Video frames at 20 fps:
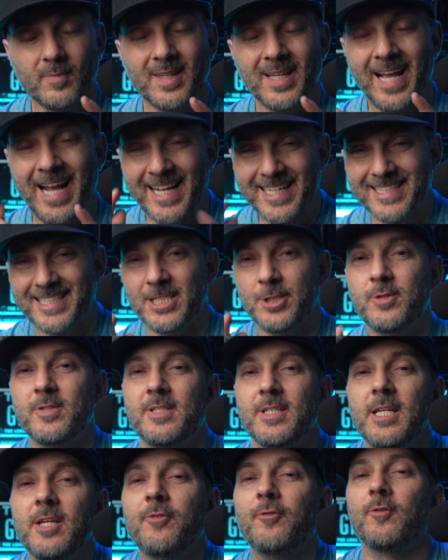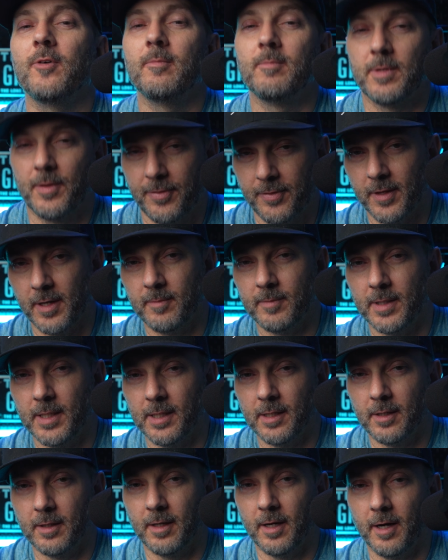as you see from the
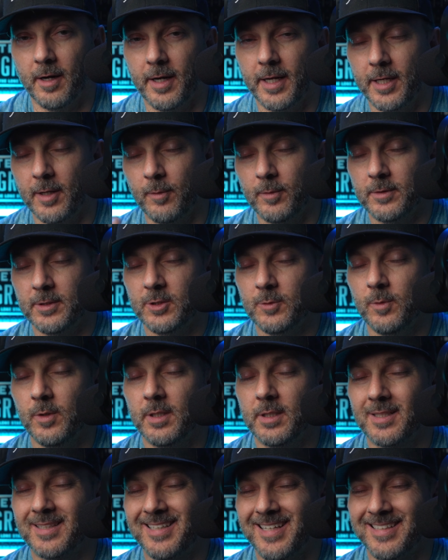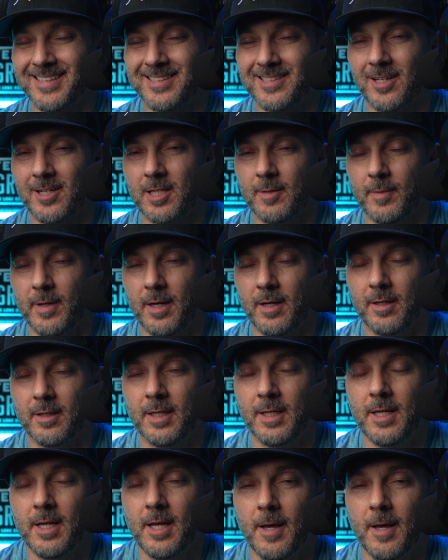thumbnail, all right, I just want to kind of talk about